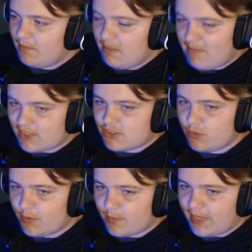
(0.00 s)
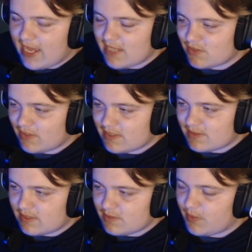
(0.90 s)
he makes do with what he has, so
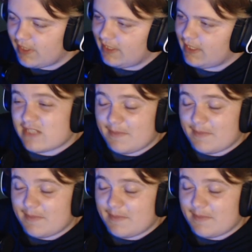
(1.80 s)
that's pretty clean.